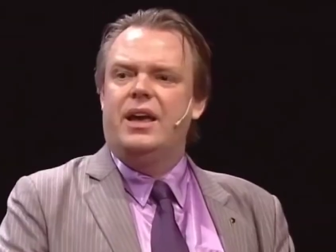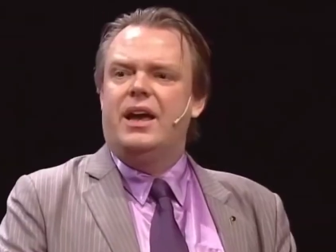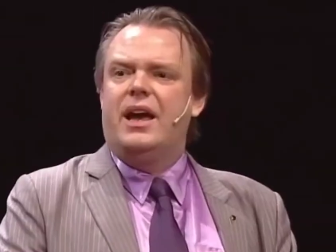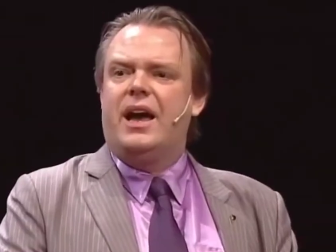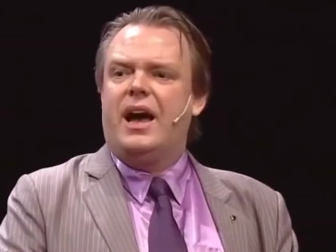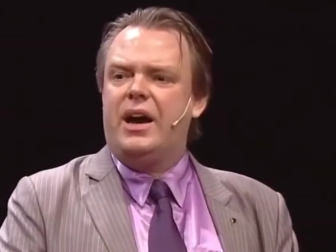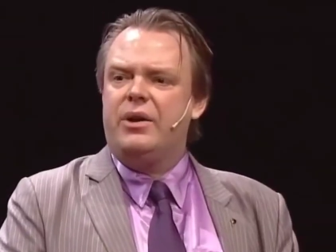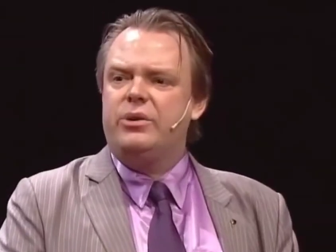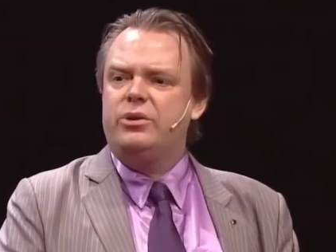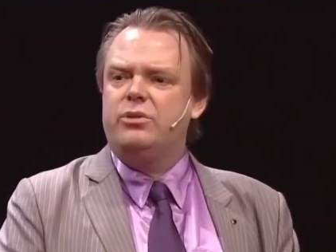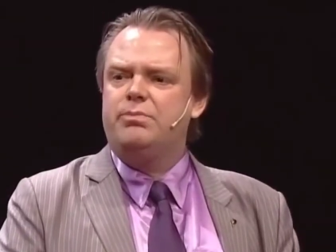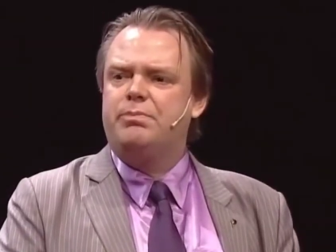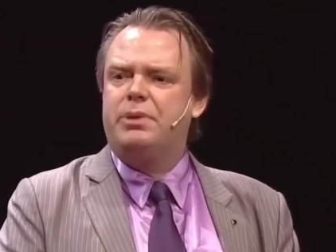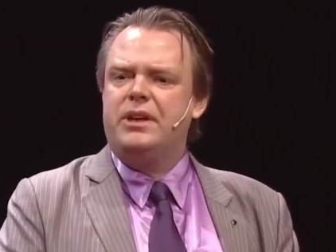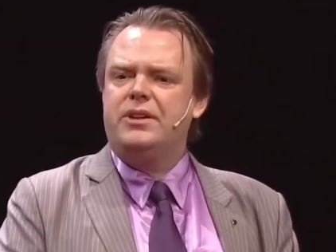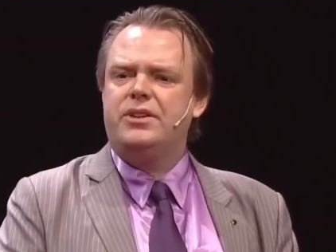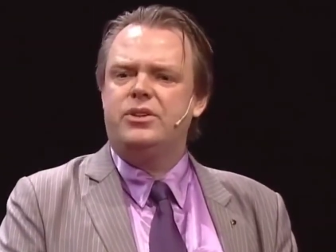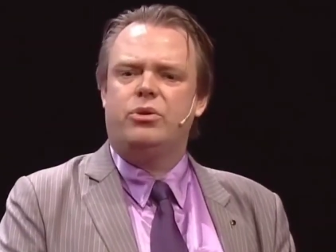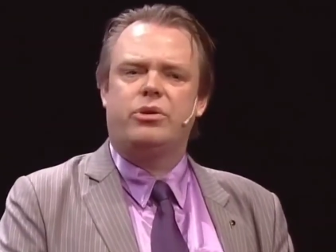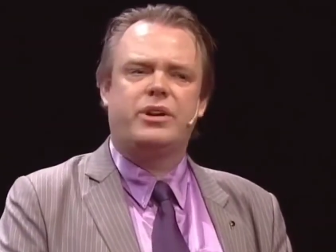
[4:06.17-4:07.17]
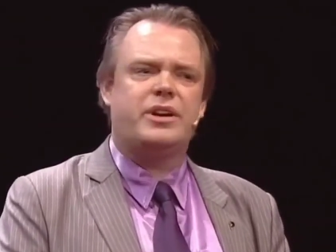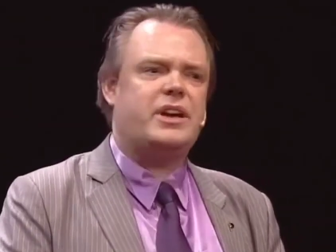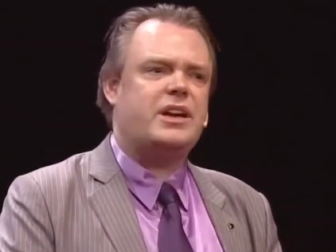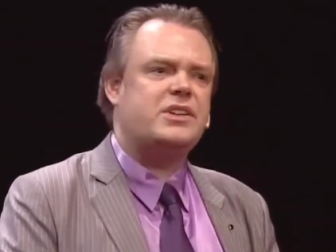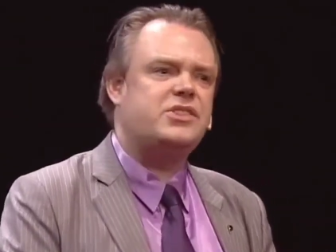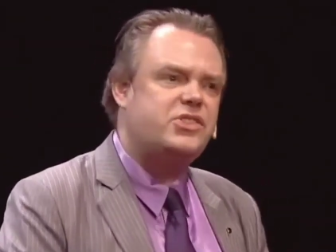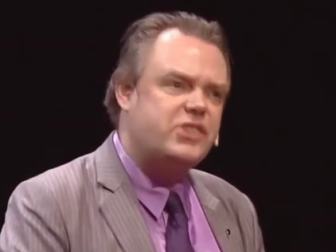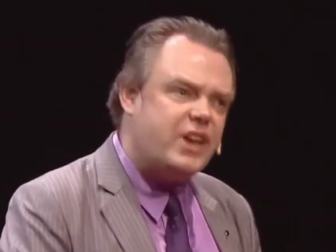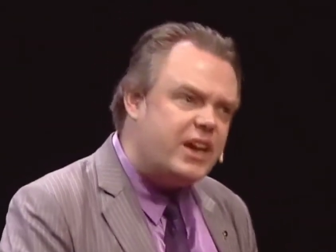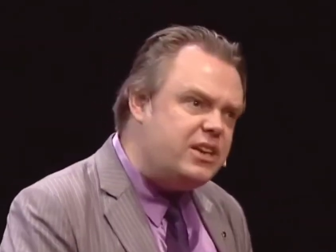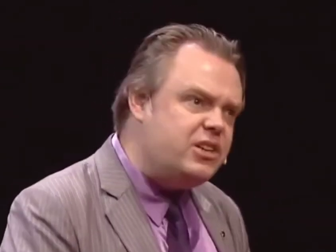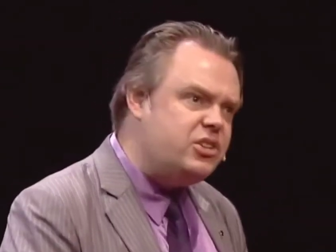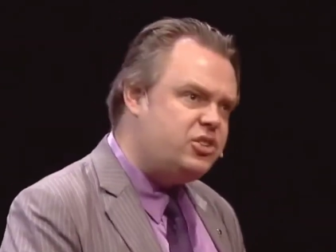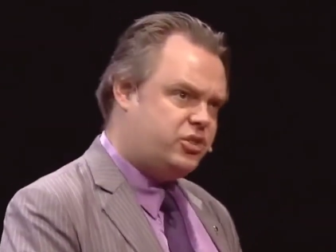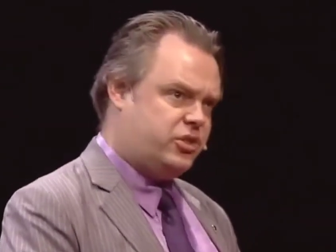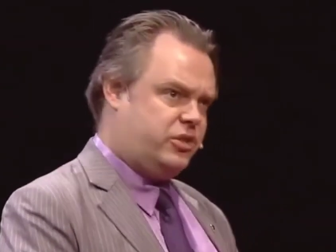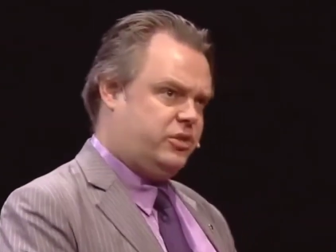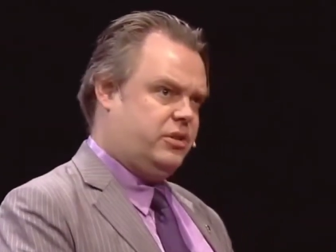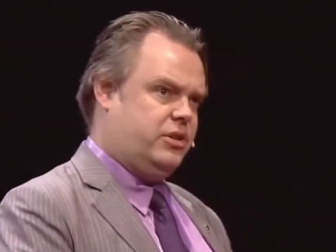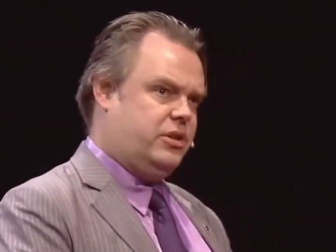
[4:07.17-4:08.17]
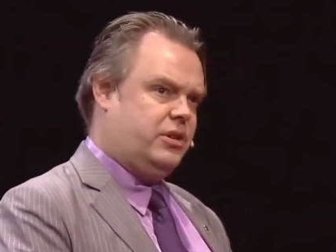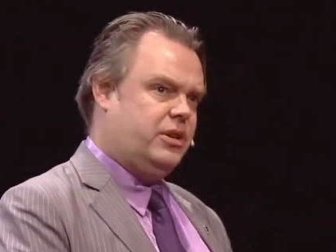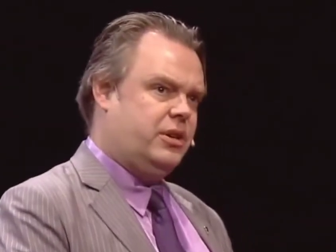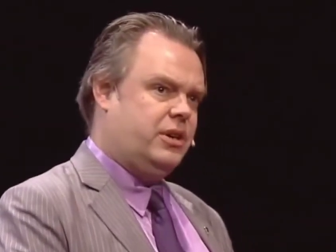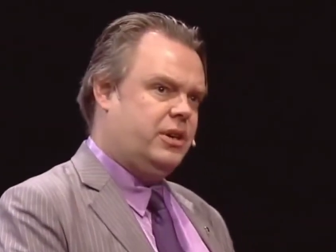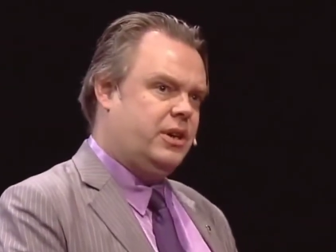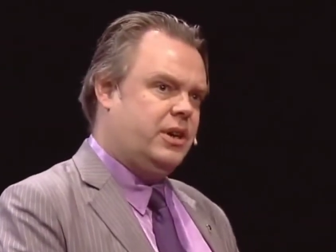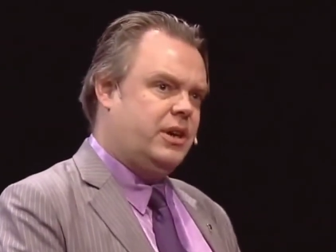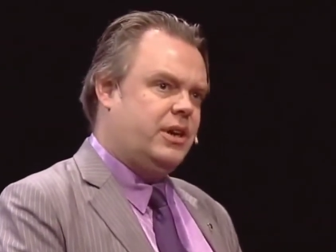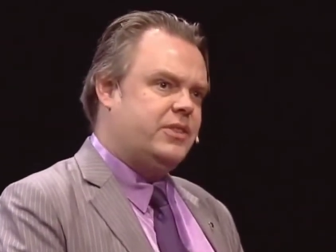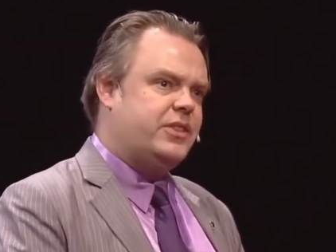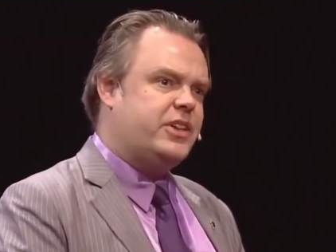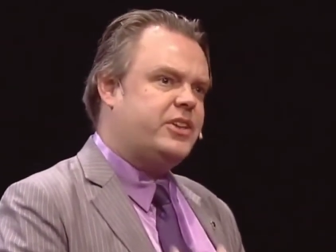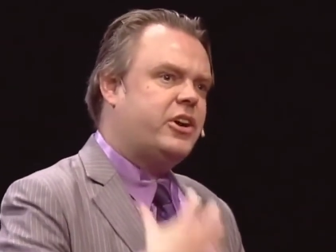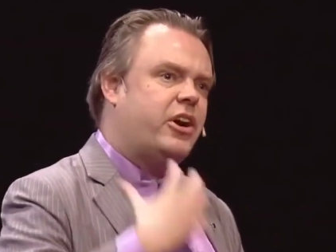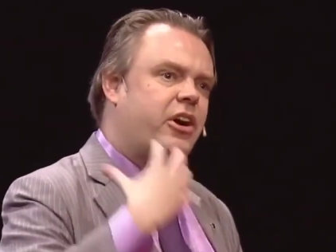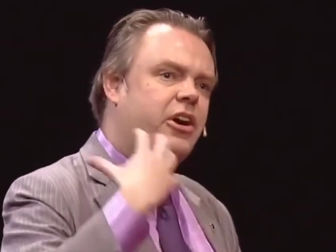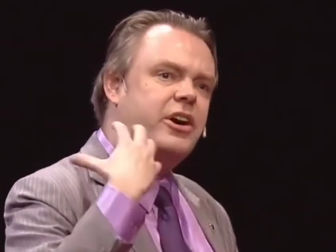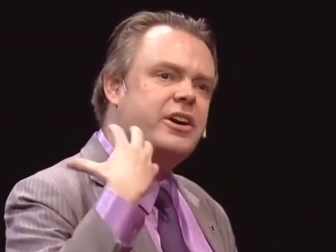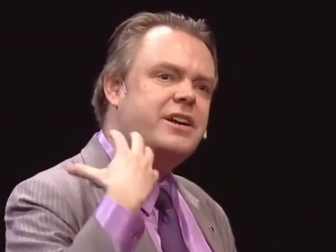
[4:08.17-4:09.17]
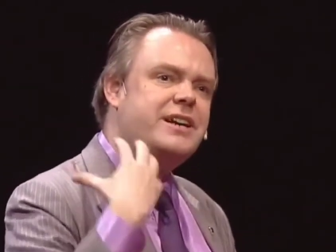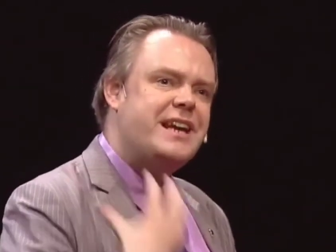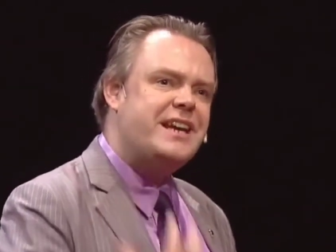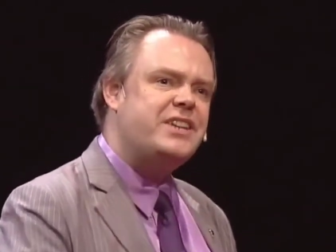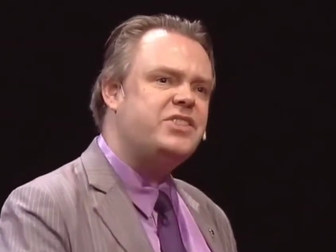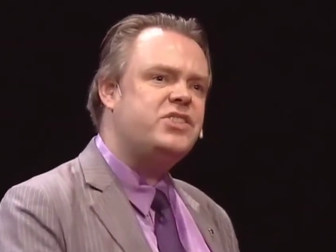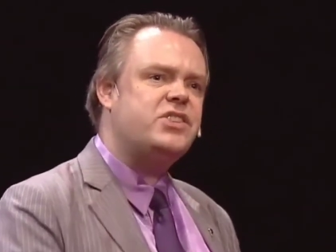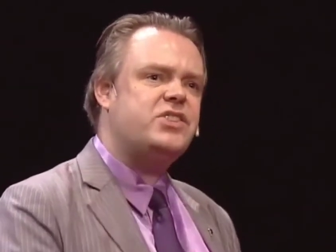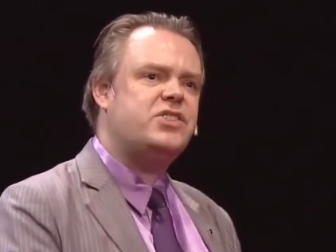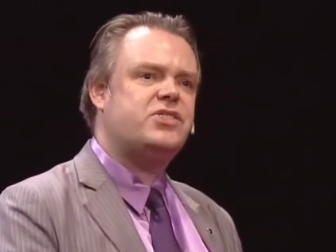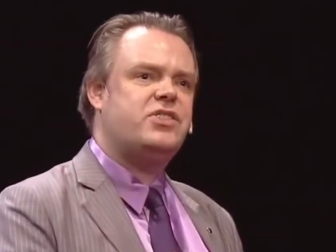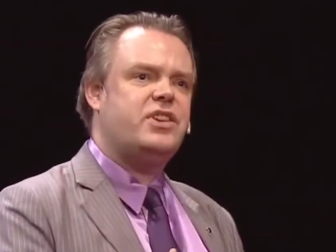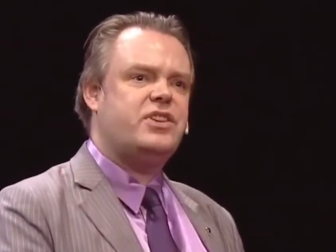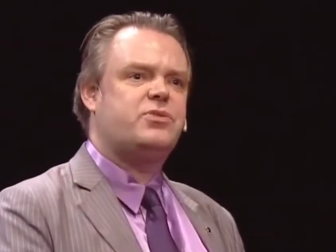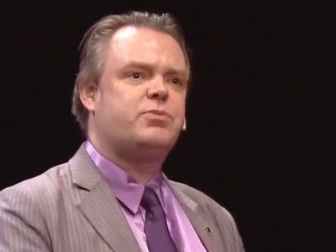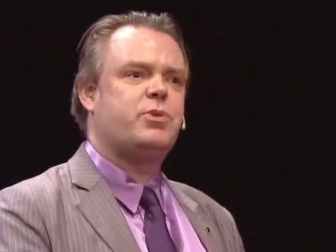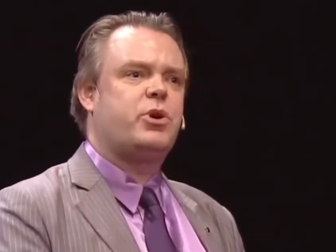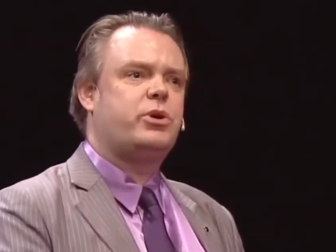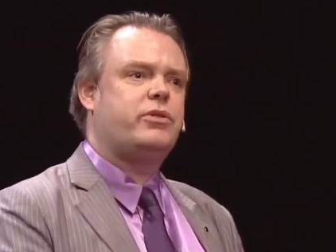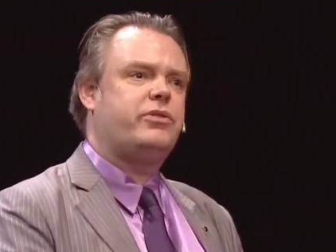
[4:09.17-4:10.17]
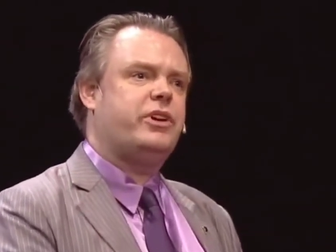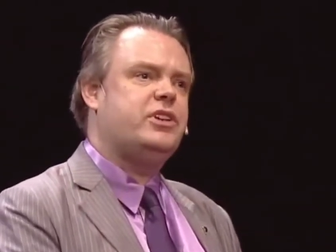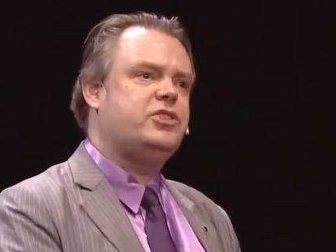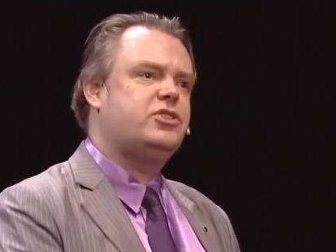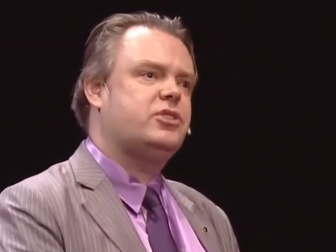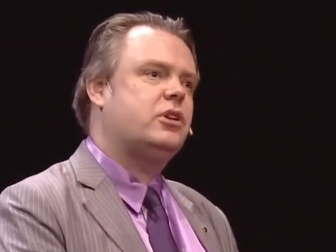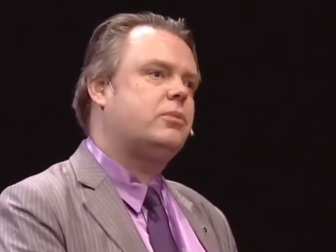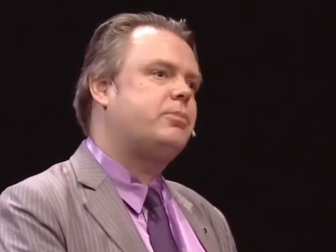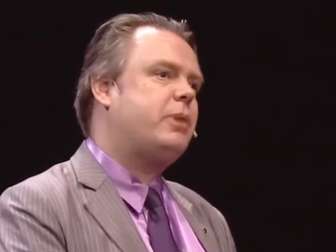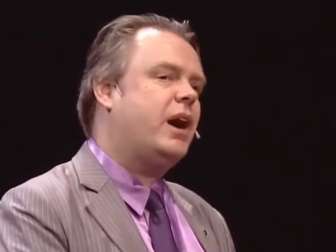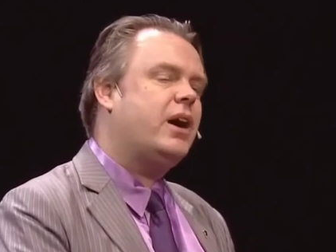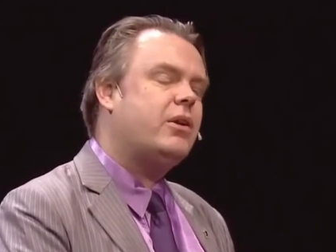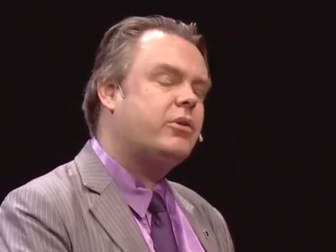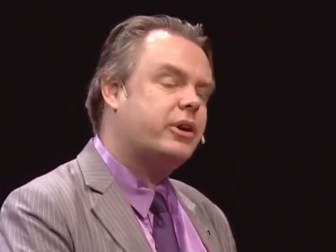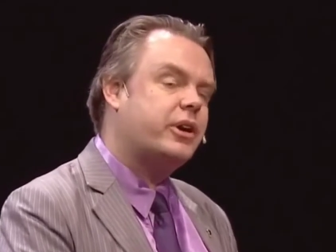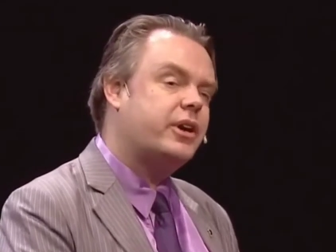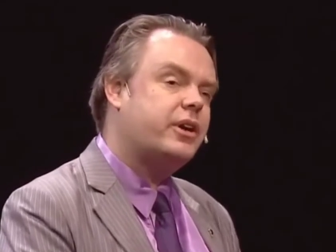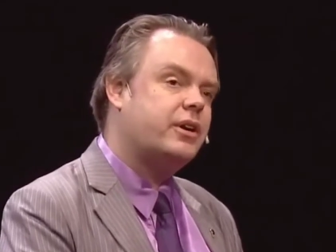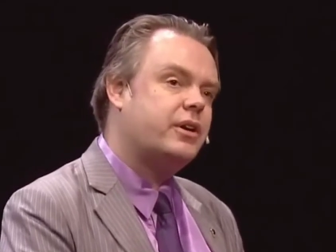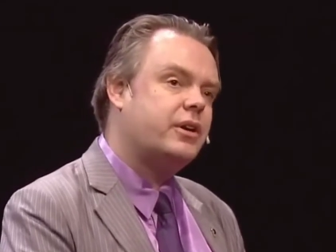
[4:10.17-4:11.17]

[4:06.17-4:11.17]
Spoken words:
How do you build an organization that harnesses this motivational power?